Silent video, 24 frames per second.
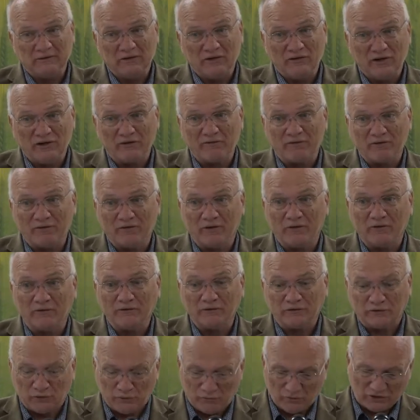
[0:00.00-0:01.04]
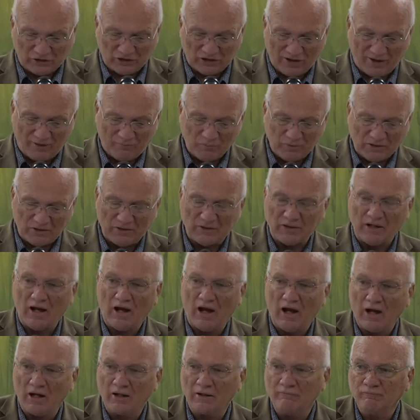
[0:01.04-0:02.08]
there were those who were coming
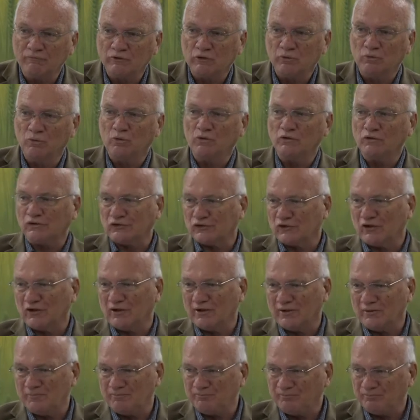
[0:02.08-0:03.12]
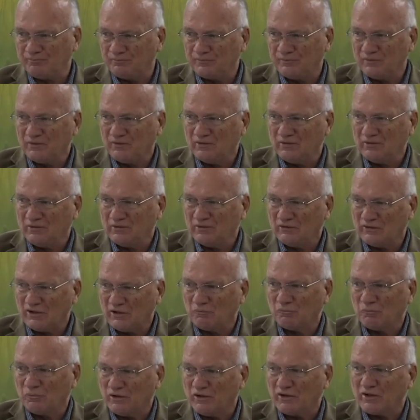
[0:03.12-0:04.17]
out of Jerusalem they
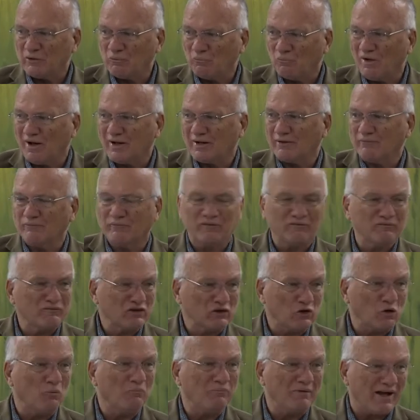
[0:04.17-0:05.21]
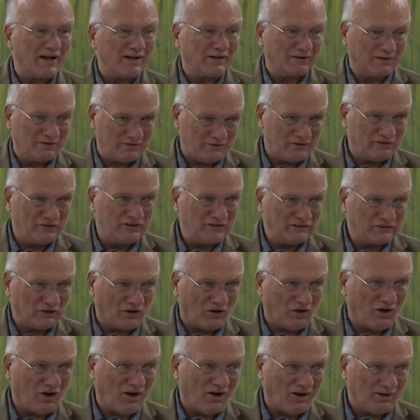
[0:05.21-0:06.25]
really wanted them to go back underneath the
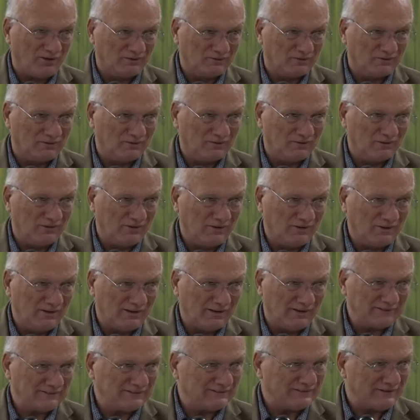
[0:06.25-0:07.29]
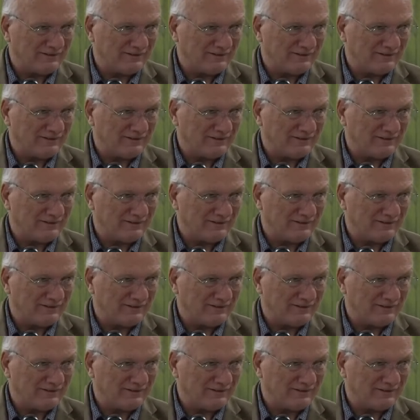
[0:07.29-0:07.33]
law. That's